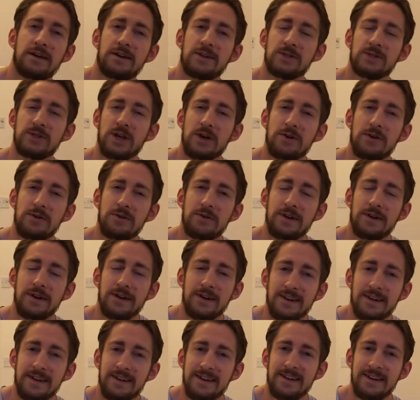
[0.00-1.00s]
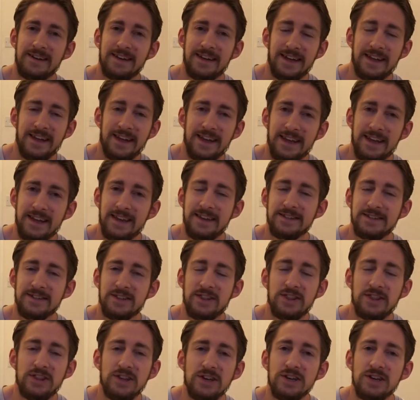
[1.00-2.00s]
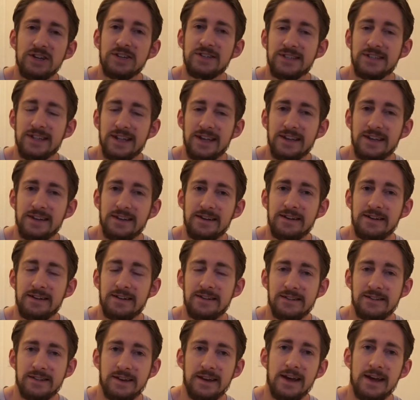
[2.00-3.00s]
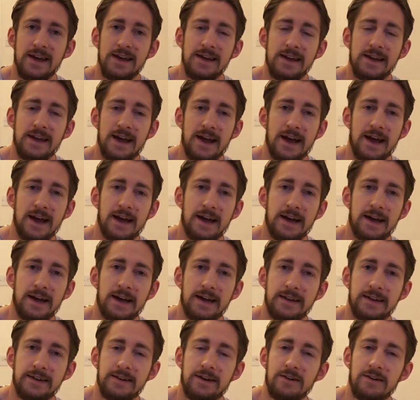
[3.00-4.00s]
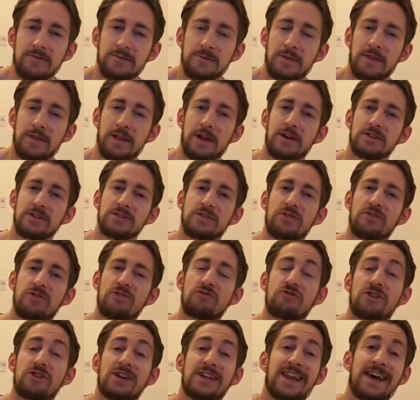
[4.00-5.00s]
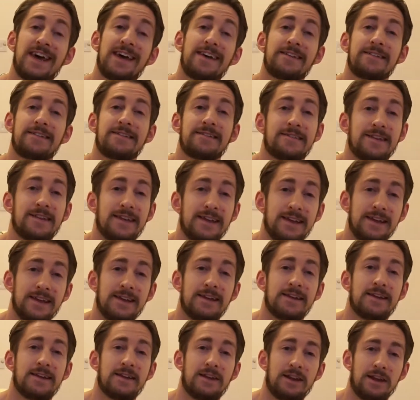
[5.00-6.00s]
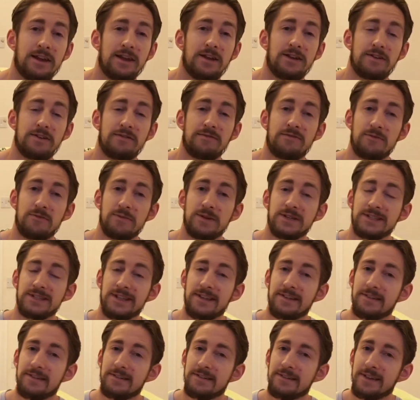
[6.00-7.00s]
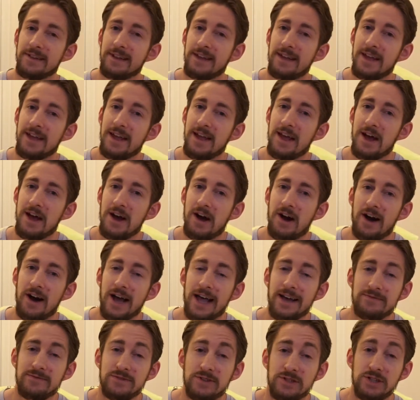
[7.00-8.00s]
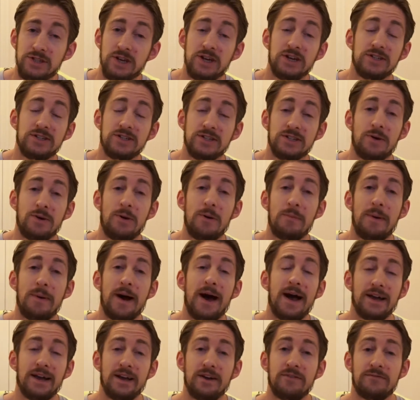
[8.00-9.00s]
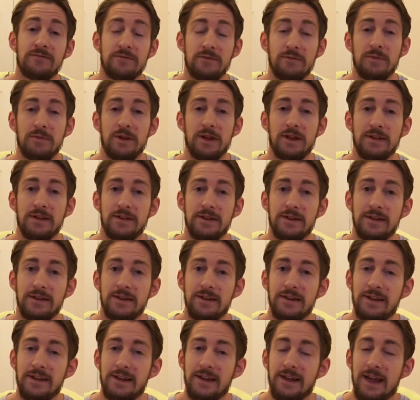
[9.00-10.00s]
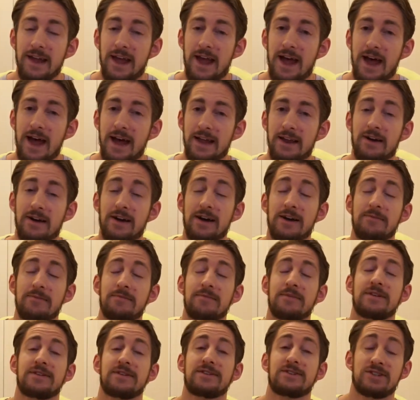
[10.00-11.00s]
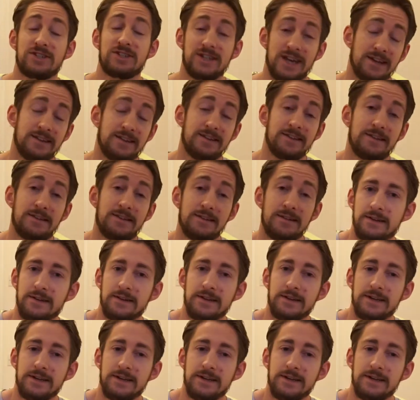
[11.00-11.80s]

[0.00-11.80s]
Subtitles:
So, it is Thursday today, and I've spent the last 3 days in London for business. I have just got back from London, and I am shattered.